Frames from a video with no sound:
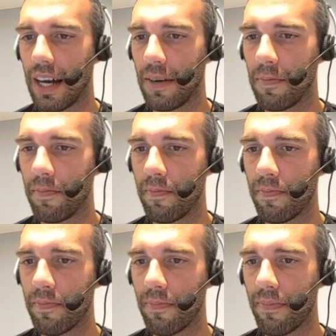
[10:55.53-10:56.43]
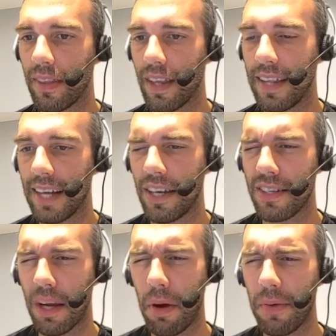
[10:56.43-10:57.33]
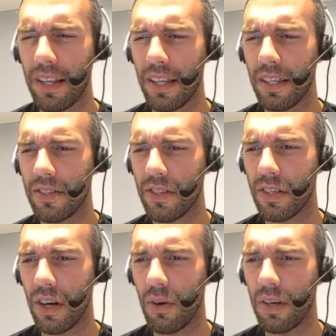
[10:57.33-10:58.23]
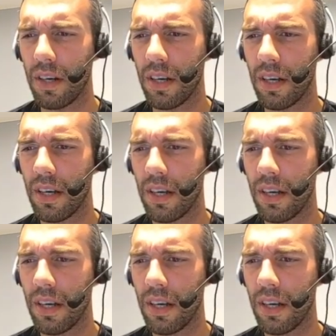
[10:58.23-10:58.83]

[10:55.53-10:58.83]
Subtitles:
Ninetales. I'm probably going to let this go